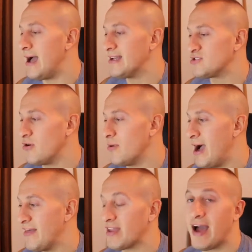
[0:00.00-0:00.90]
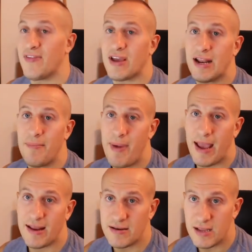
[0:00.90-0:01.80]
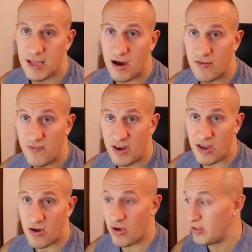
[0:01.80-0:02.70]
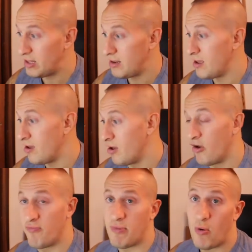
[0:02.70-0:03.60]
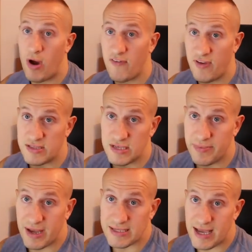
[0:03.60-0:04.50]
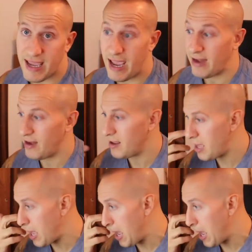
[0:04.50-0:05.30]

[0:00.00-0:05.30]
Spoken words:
So I think I have to kind of make it on video, and then hopefully my wife eats it because I can't eat it.